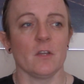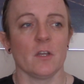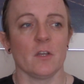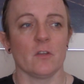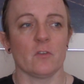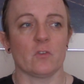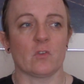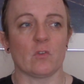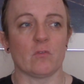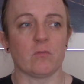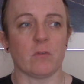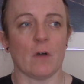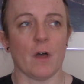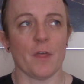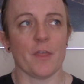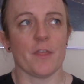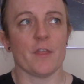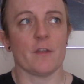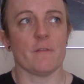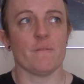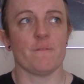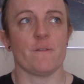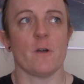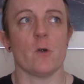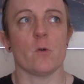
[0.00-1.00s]
So rather
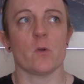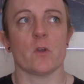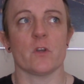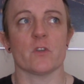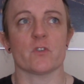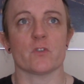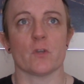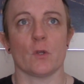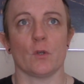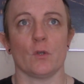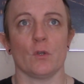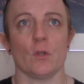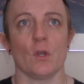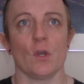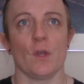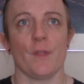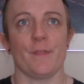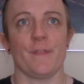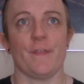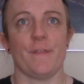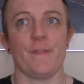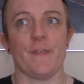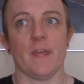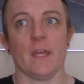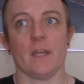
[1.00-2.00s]
than focus on
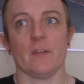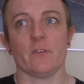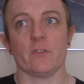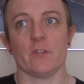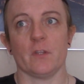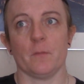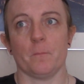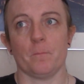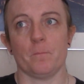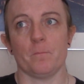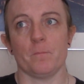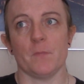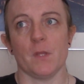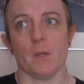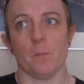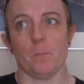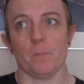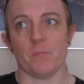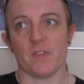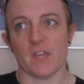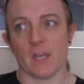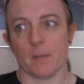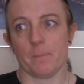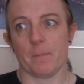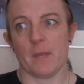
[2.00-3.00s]
the things that you
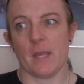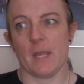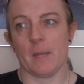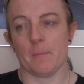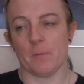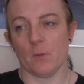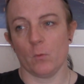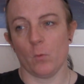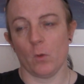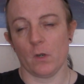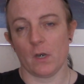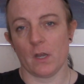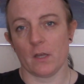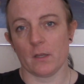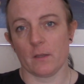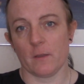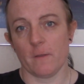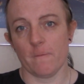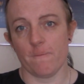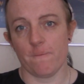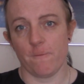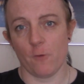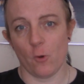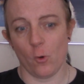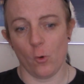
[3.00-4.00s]
think people won't like you
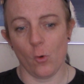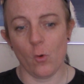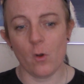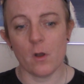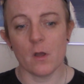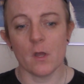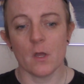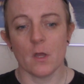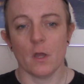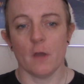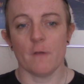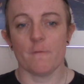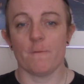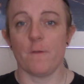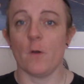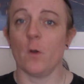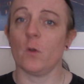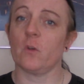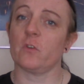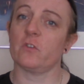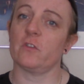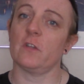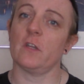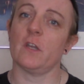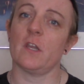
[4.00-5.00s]
for,
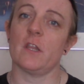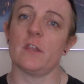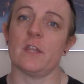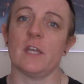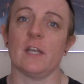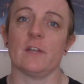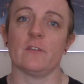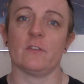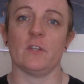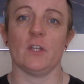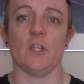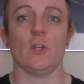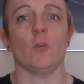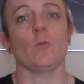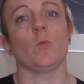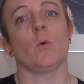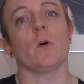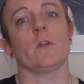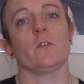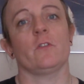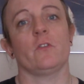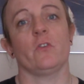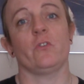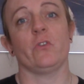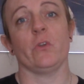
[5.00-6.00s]
focus on the things that you
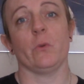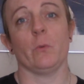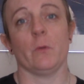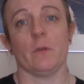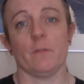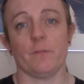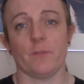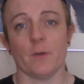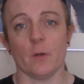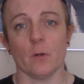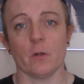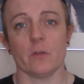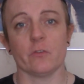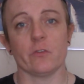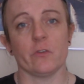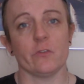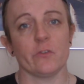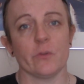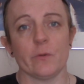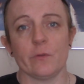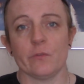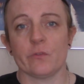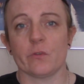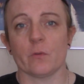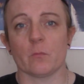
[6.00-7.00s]
want to do, and focus on
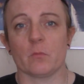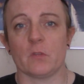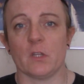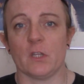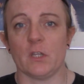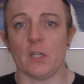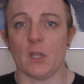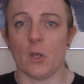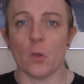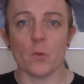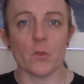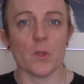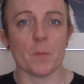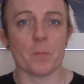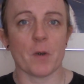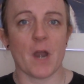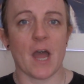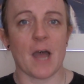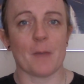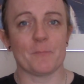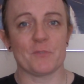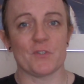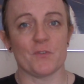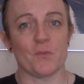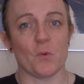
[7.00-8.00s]
doing something new that
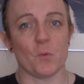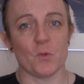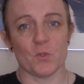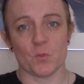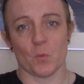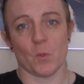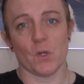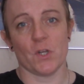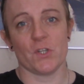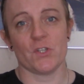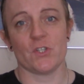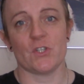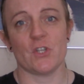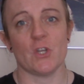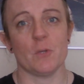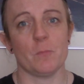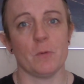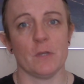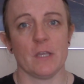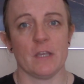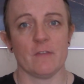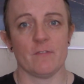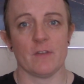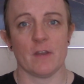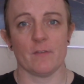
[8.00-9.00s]
perhaps you've always wanted to do,
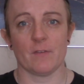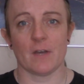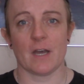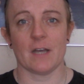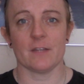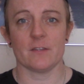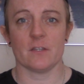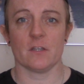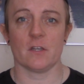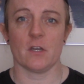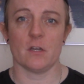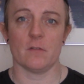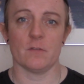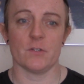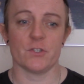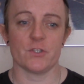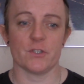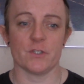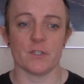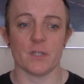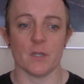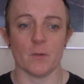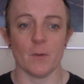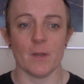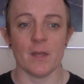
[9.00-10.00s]
but you've never had the courage to
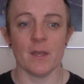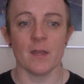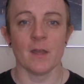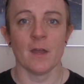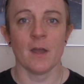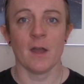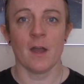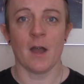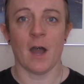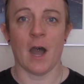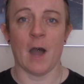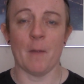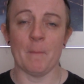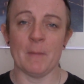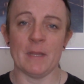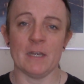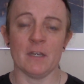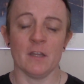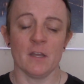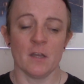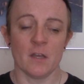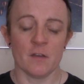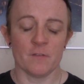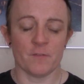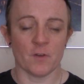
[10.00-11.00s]
do it. I mean,
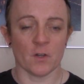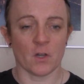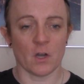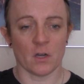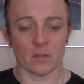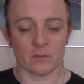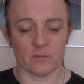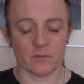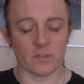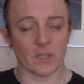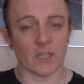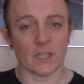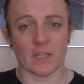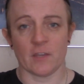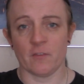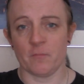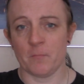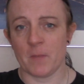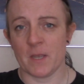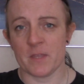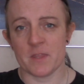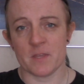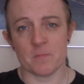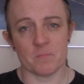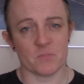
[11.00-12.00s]
for God's sake, you've
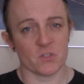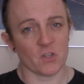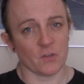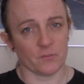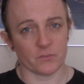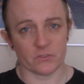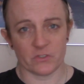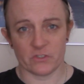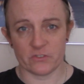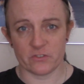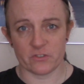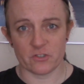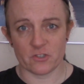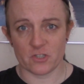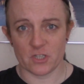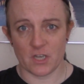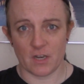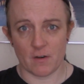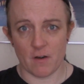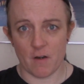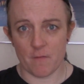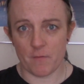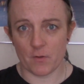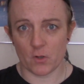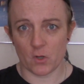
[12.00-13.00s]
made the toughest decision
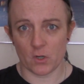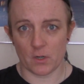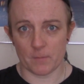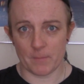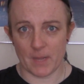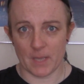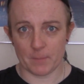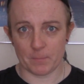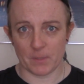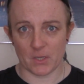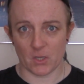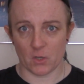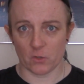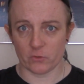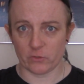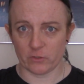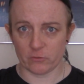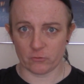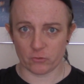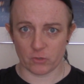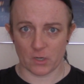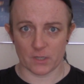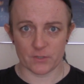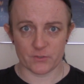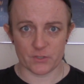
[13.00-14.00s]
you're ever going to make because you're
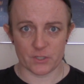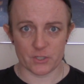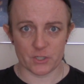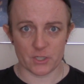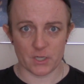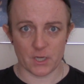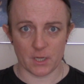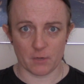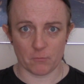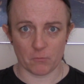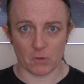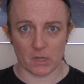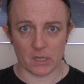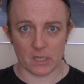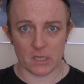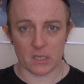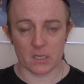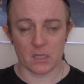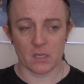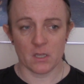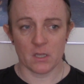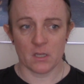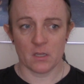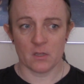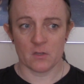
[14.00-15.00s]
transitioning, right?
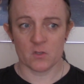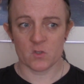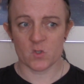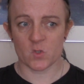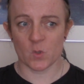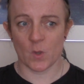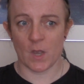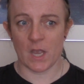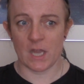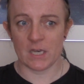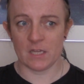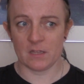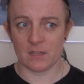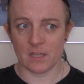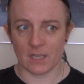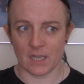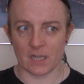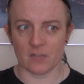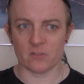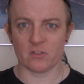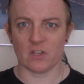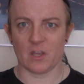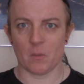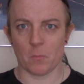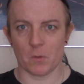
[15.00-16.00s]
So anything
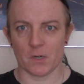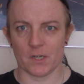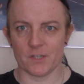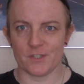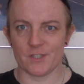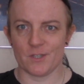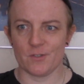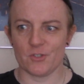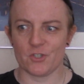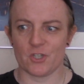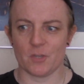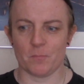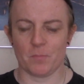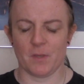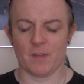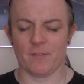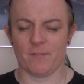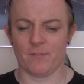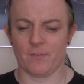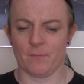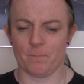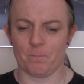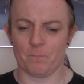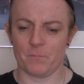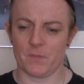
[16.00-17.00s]
else that you want to do should be,
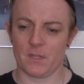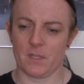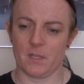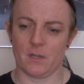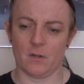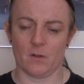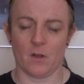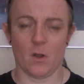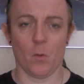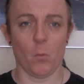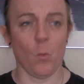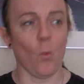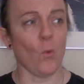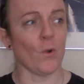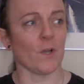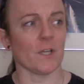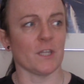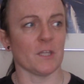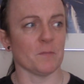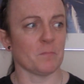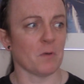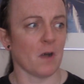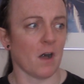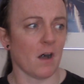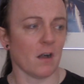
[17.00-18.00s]
you know, a walk in
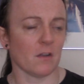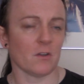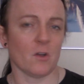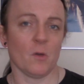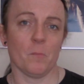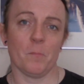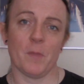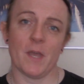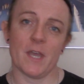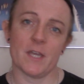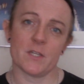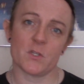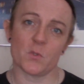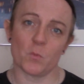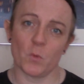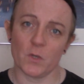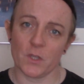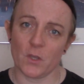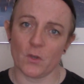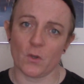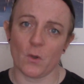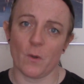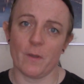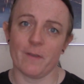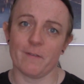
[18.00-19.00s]
the park compared to what
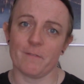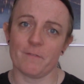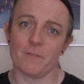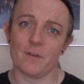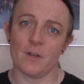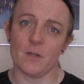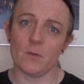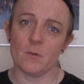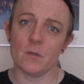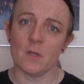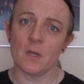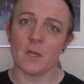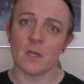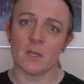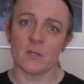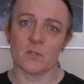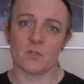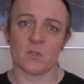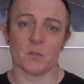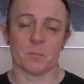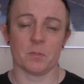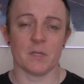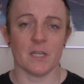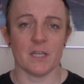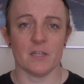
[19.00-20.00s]
you're going through. So
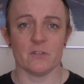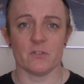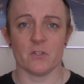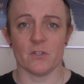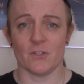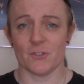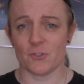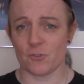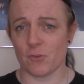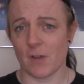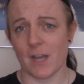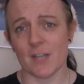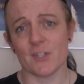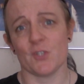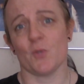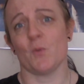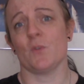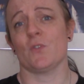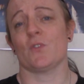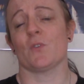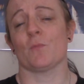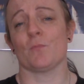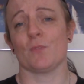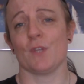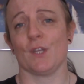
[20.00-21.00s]
please, you know, try doing
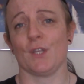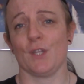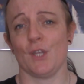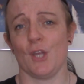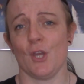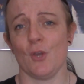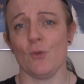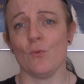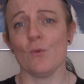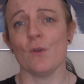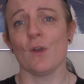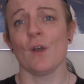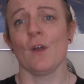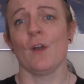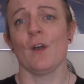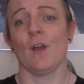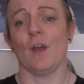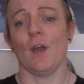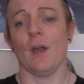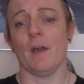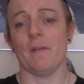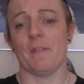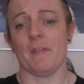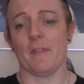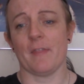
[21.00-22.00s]
something new,
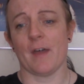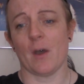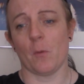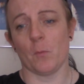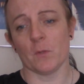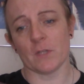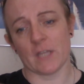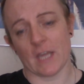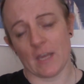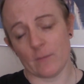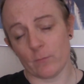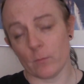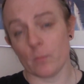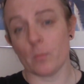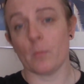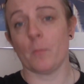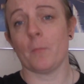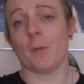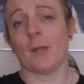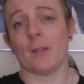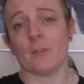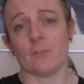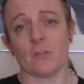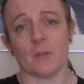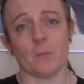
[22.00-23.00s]
and then that will give you
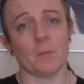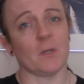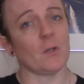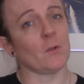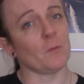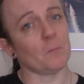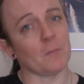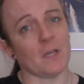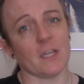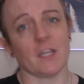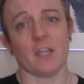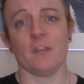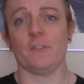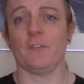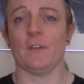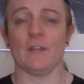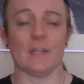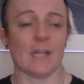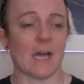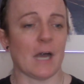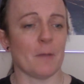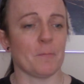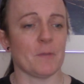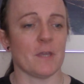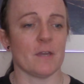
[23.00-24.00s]
momentum, and it will make you feel
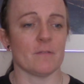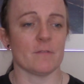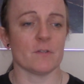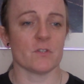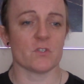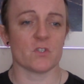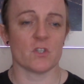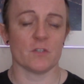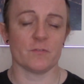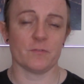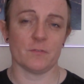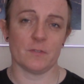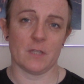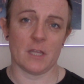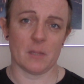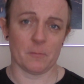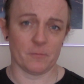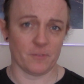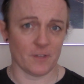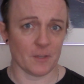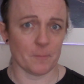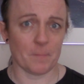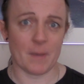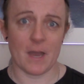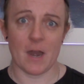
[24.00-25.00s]
happier and stuff, and you'll
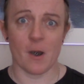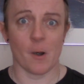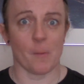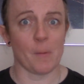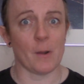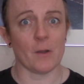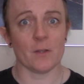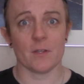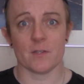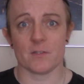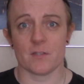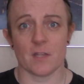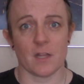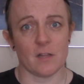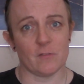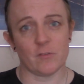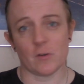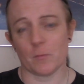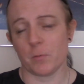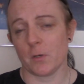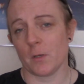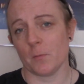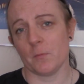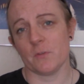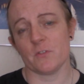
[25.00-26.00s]
feel better about yourself. I
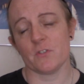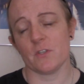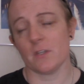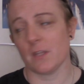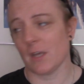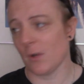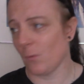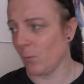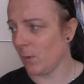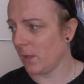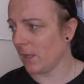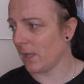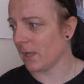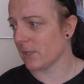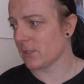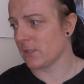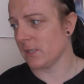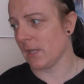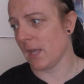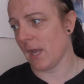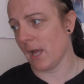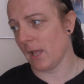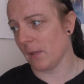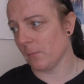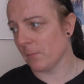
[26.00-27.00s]
promise you that will actually
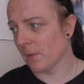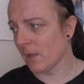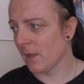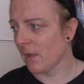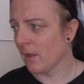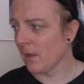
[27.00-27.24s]
help.